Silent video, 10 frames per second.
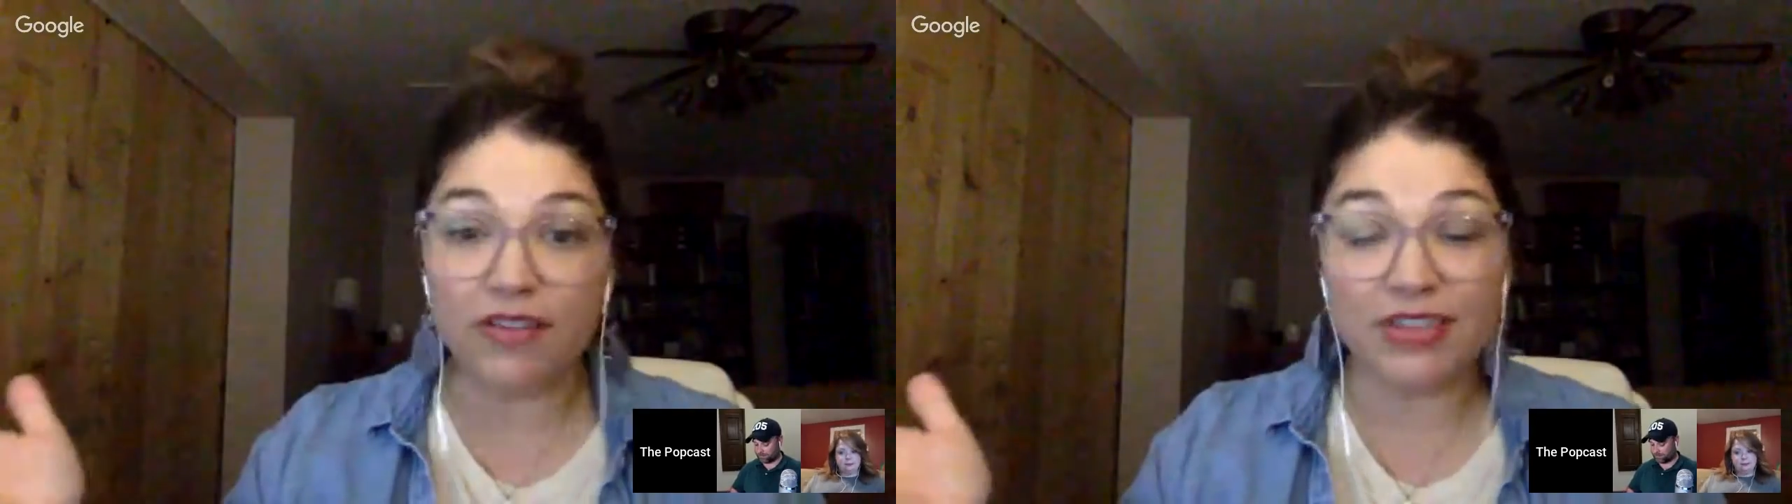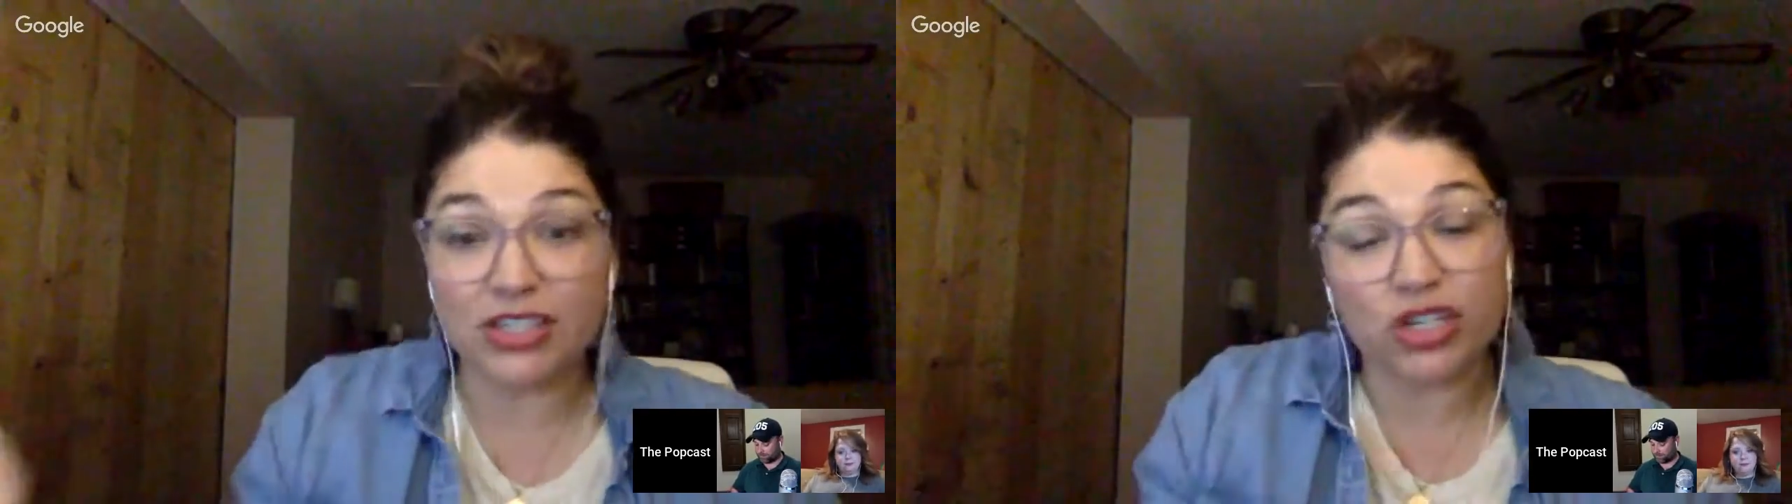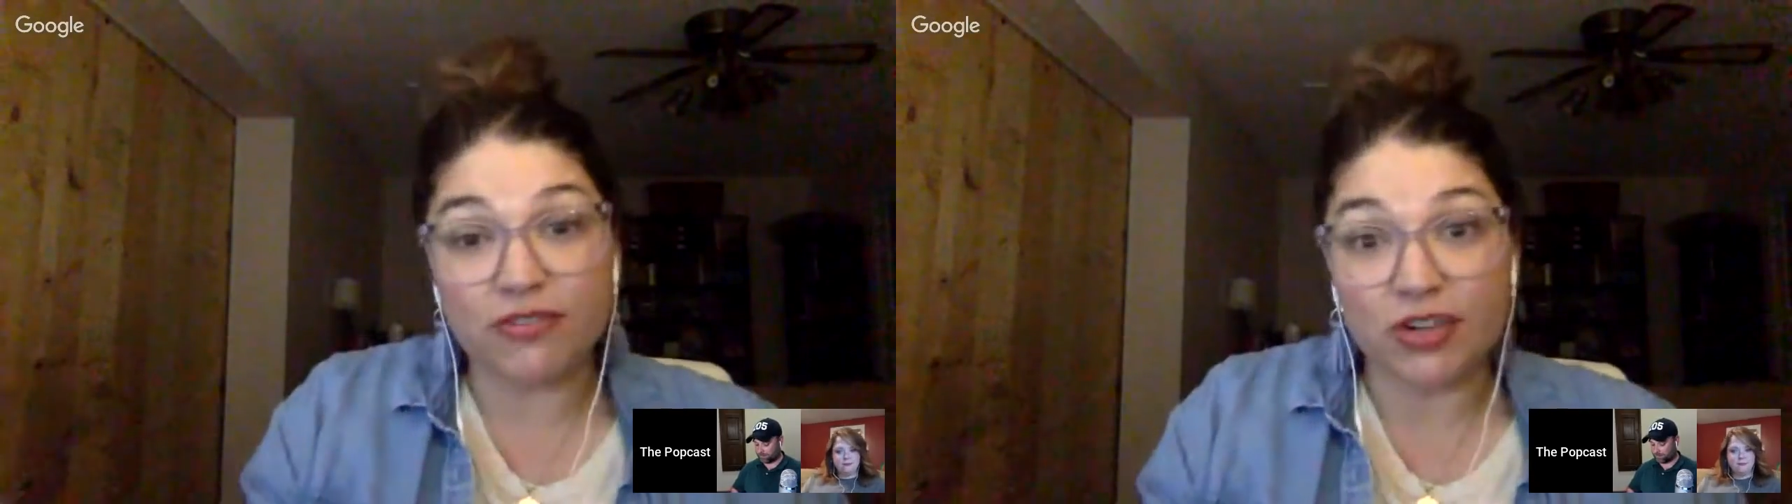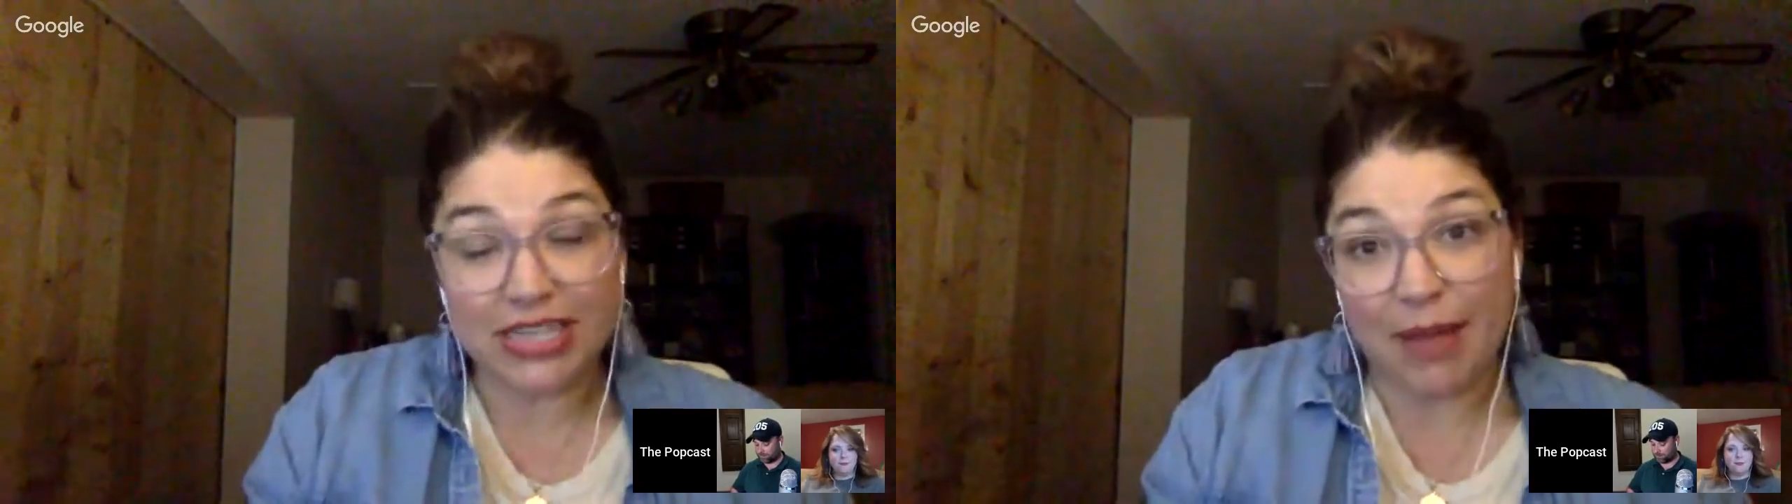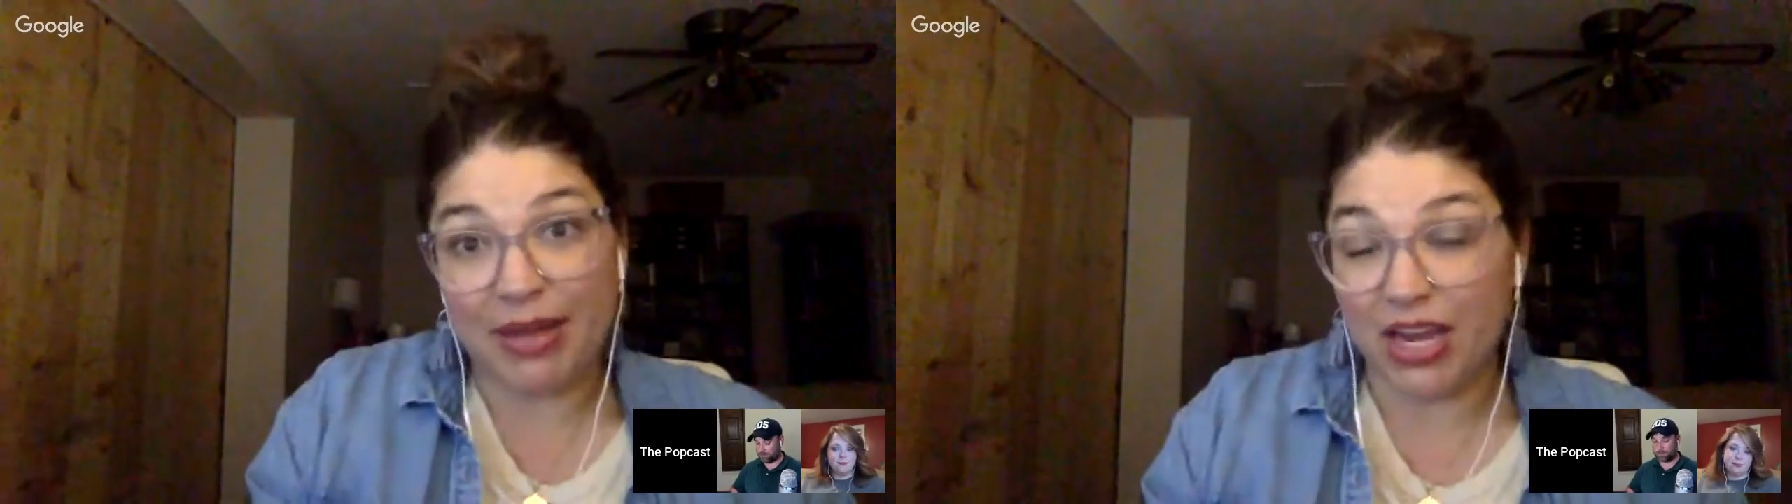this is your first
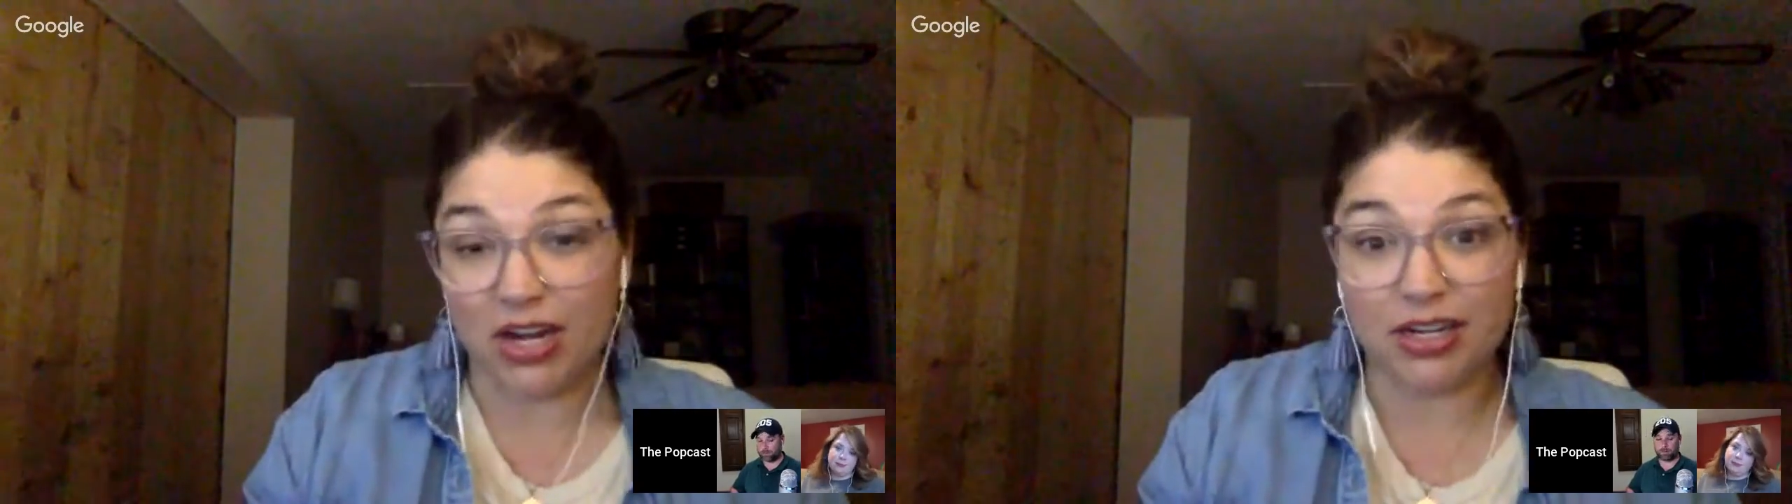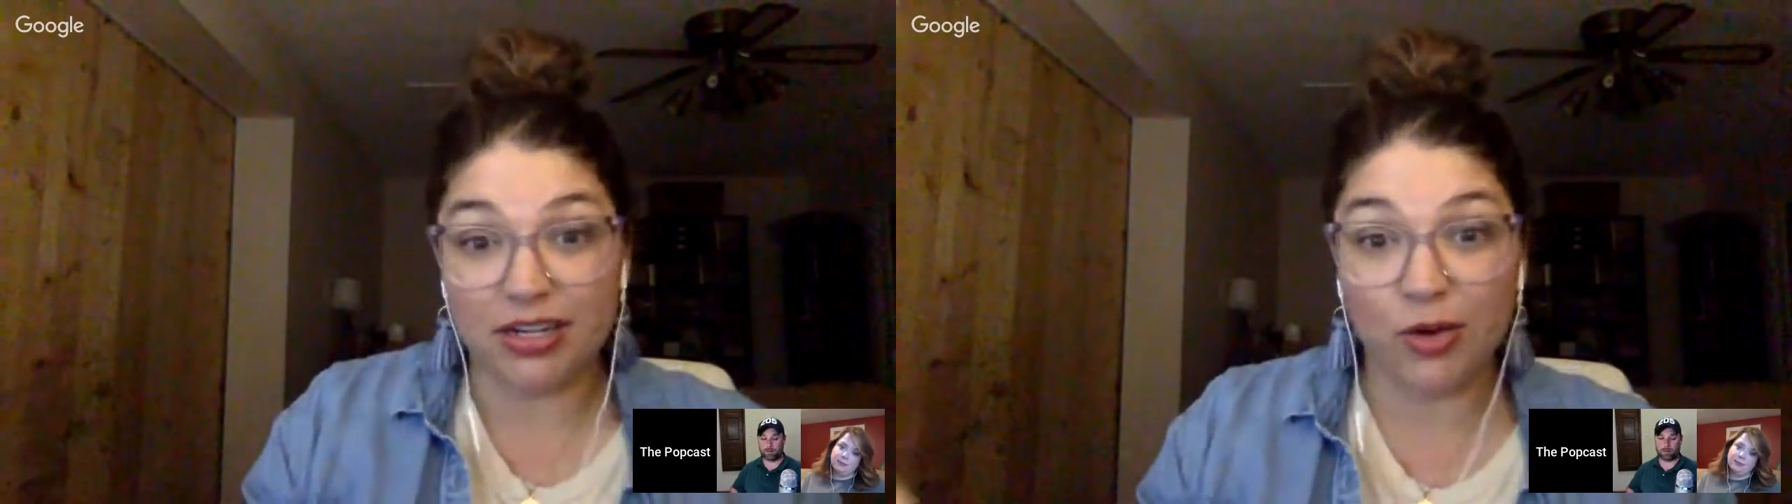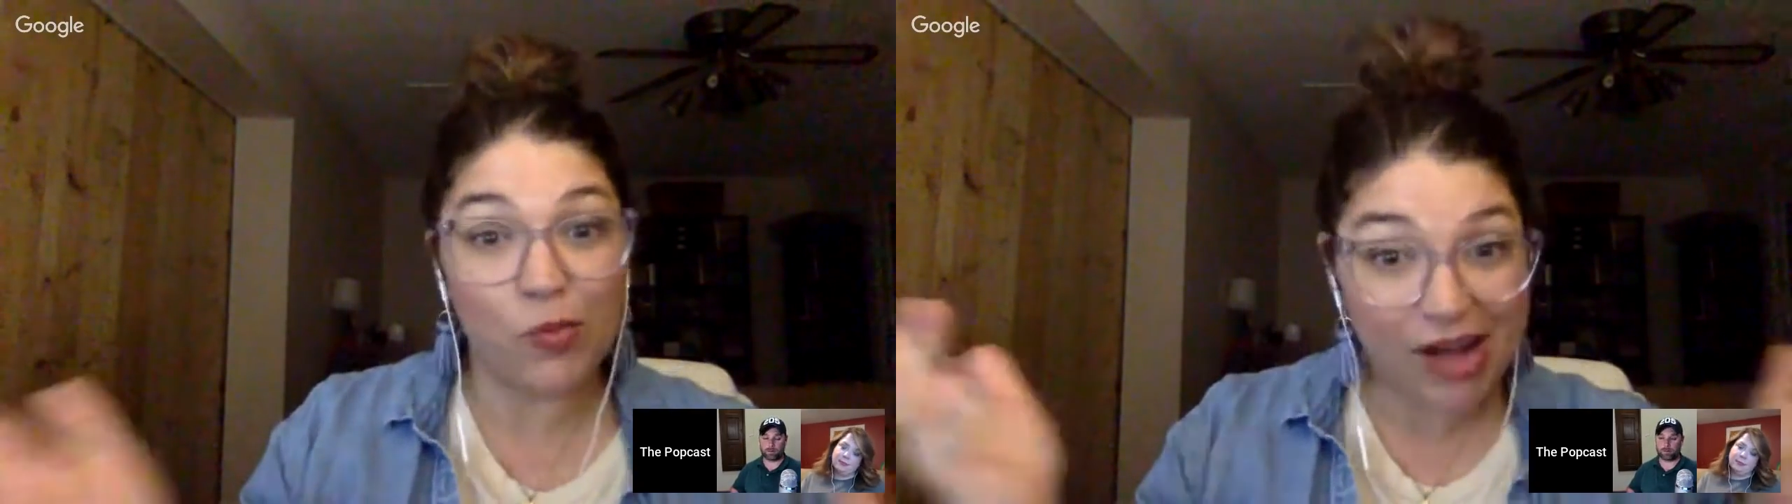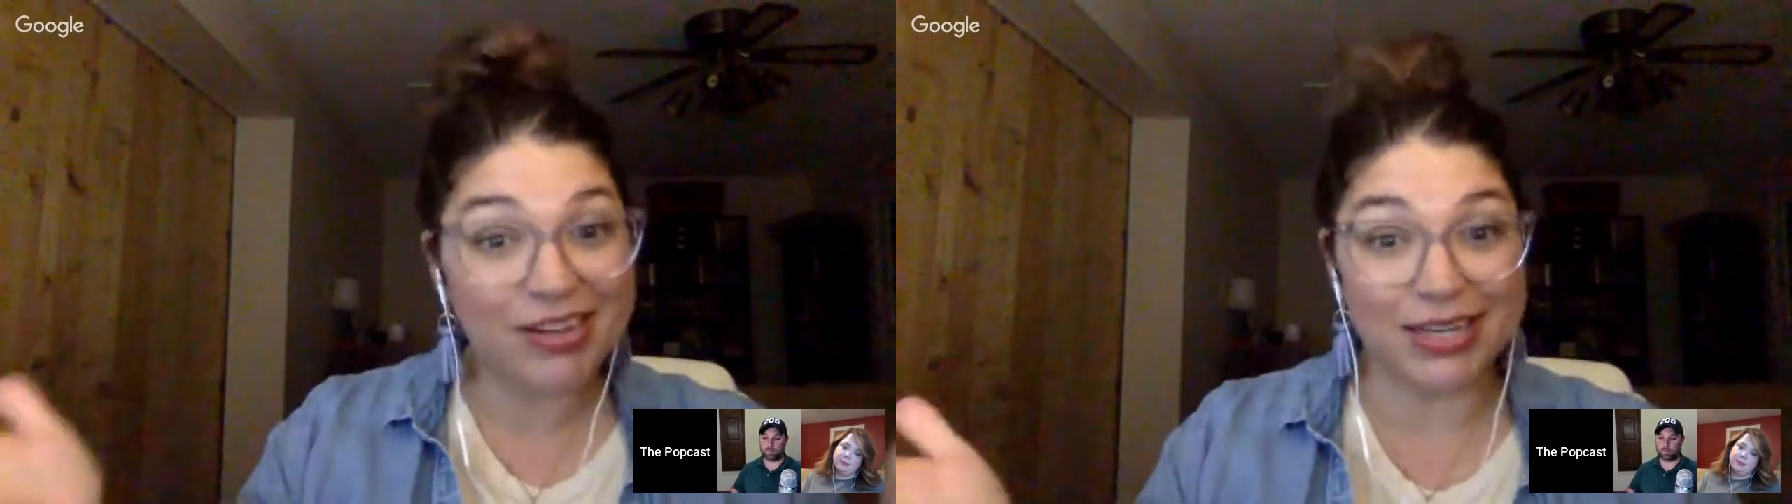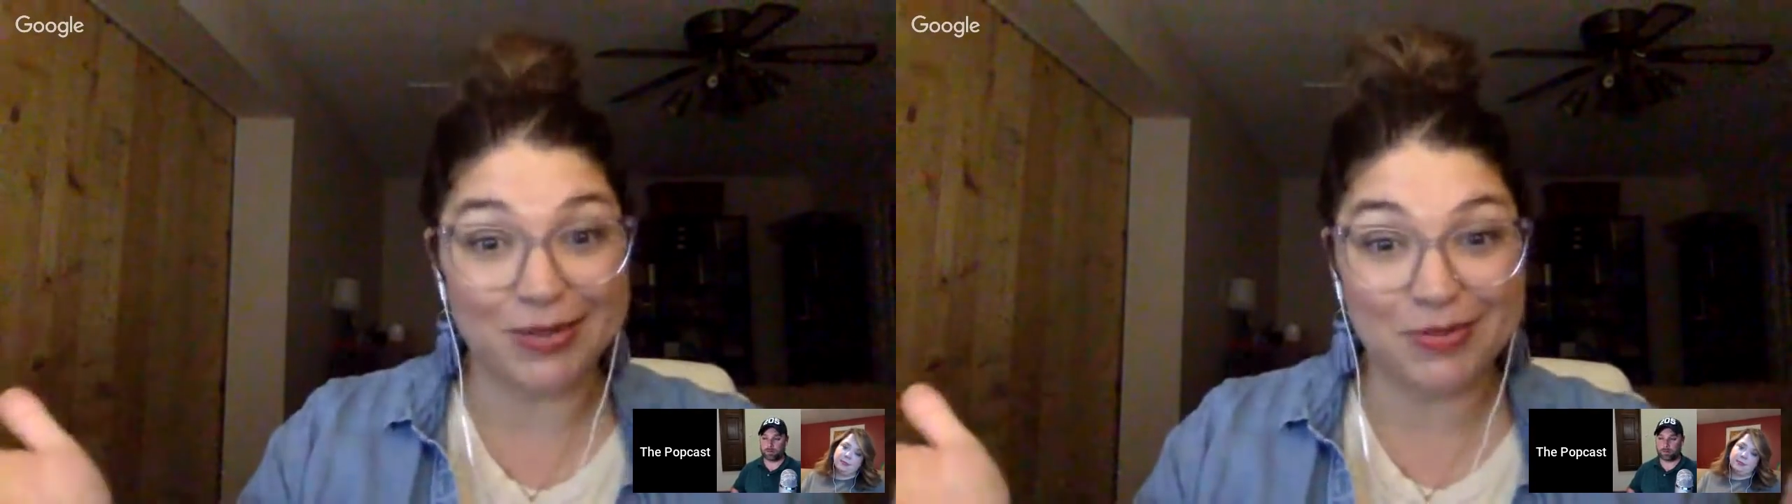time here,
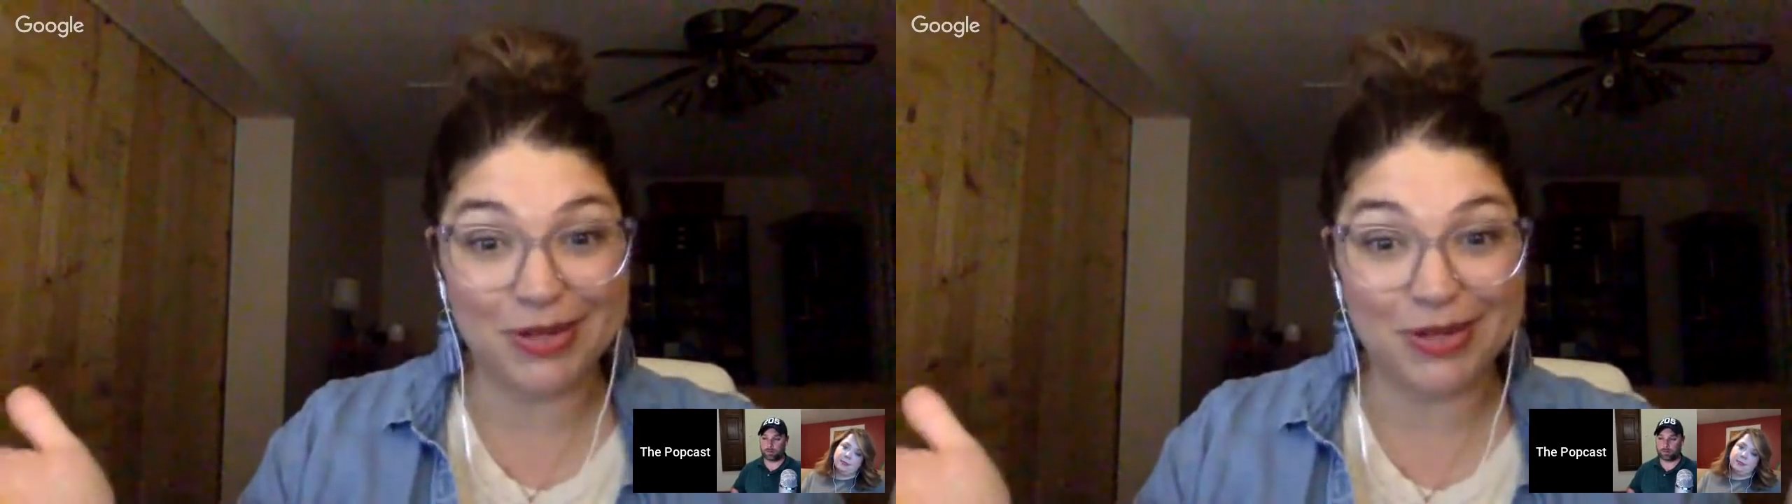welcome.